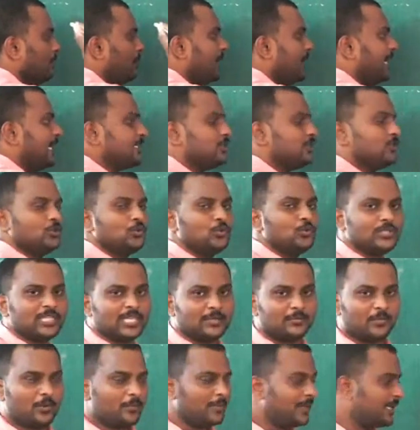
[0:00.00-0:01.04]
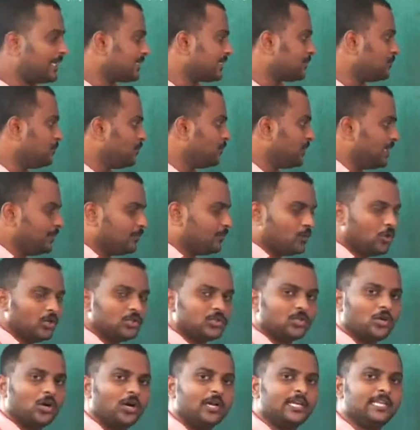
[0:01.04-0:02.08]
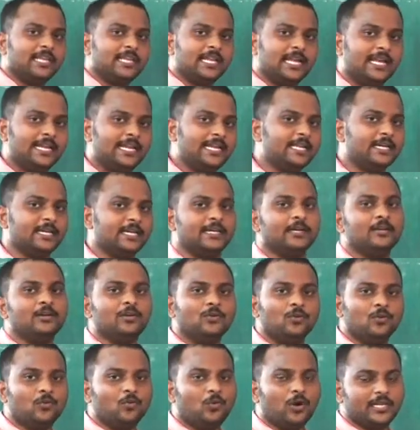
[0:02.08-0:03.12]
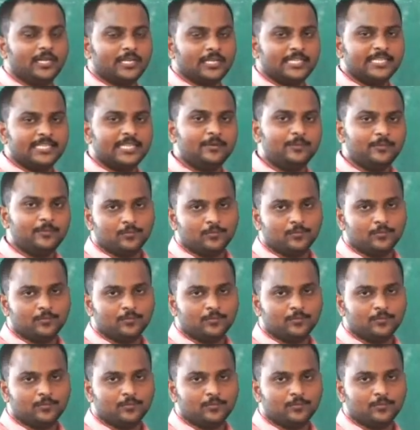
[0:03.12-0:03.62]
Place two thermometers in both oil and water in